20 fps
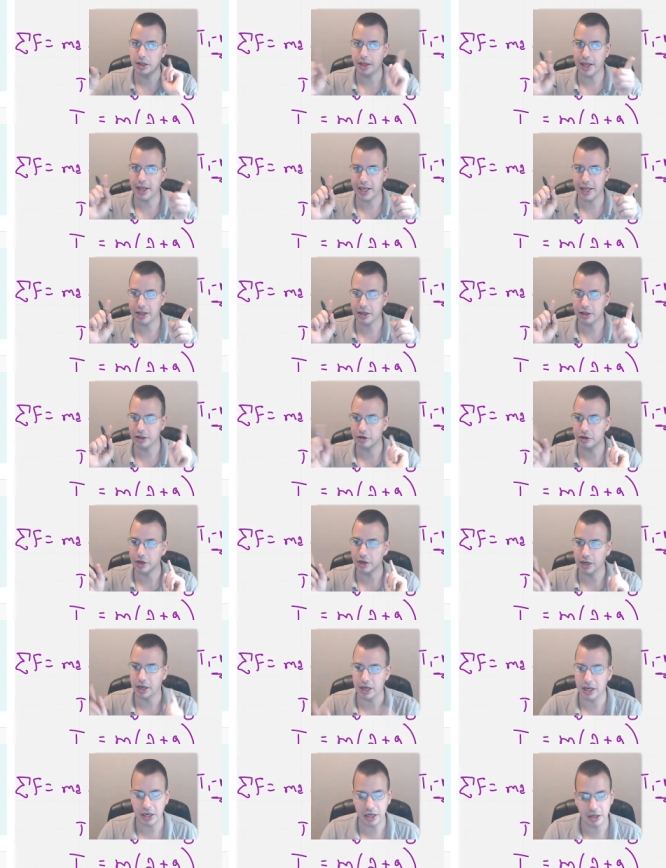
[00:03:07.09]
angular
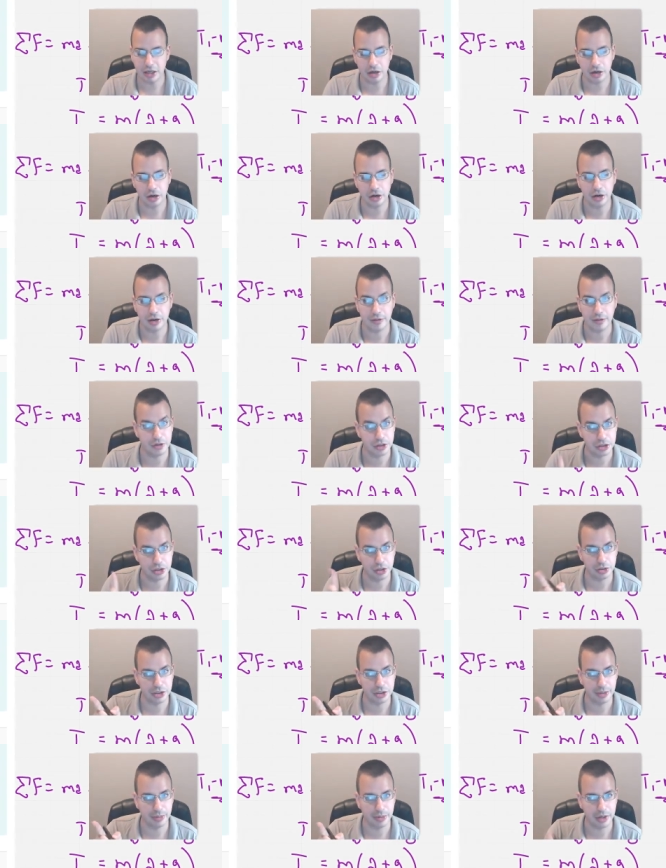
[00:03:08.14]
and linear, if there's no
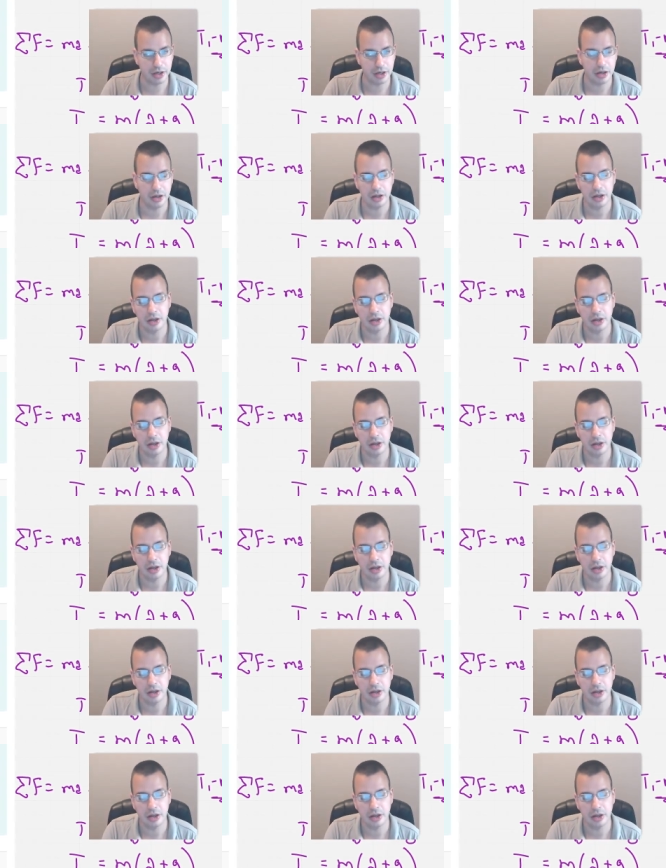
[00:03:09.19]
slipping,